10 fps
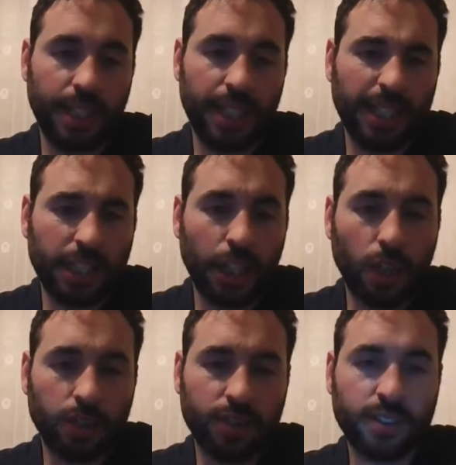it
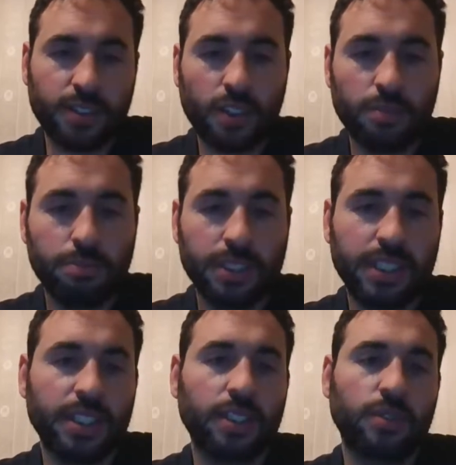lost some, but
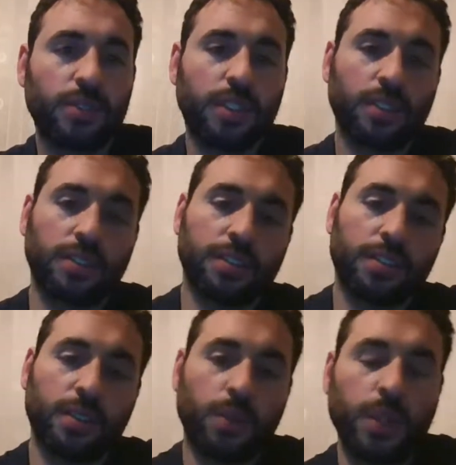didn't lose a lot.
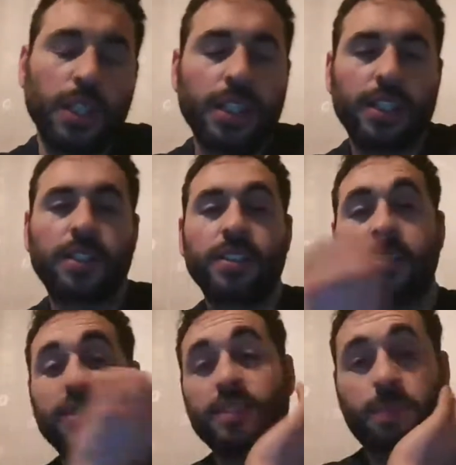So now this
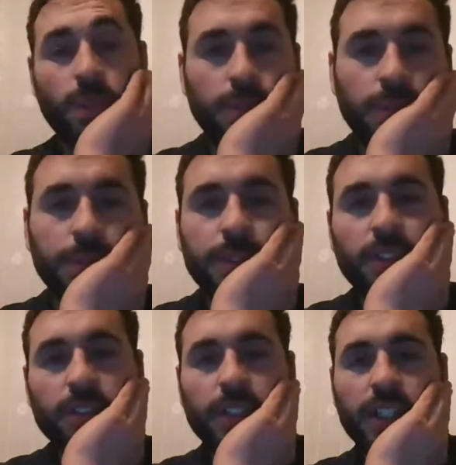is the problem,
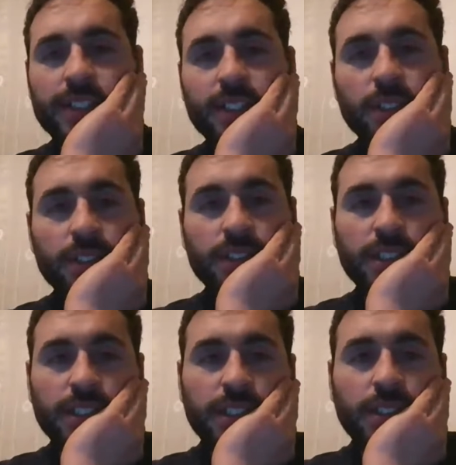because you guys cannot
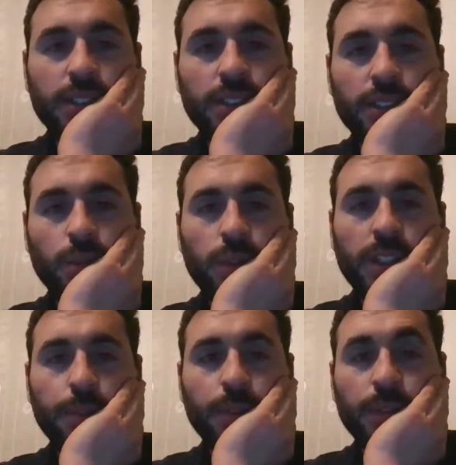see what
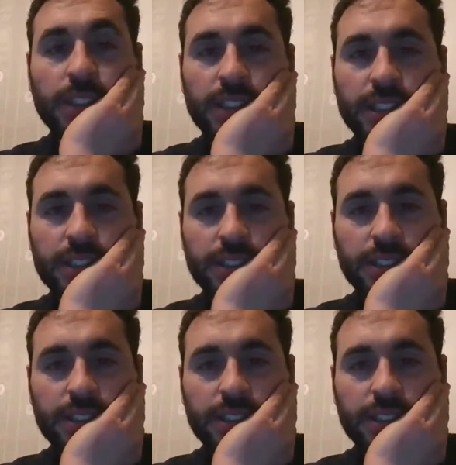I'm looking at.